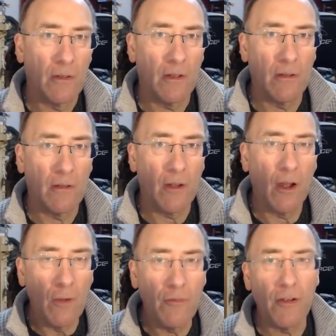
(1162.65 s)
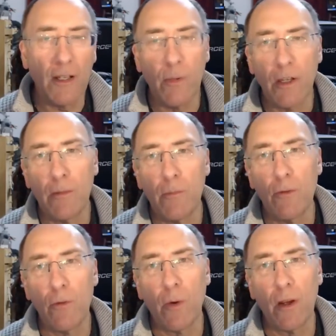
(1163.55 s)
And hopefully we can
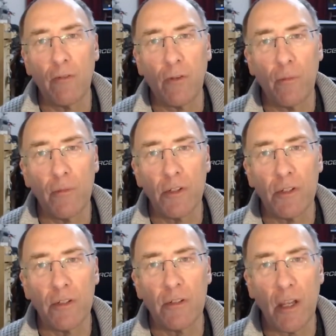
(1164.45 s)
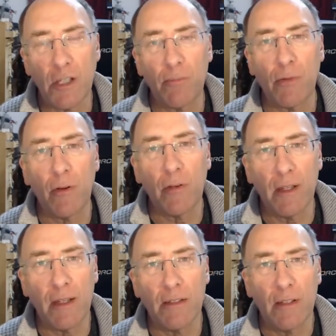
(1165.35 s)
move away from this desperate
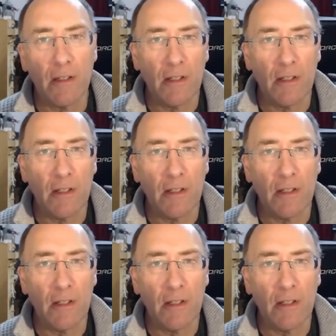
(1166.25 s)
need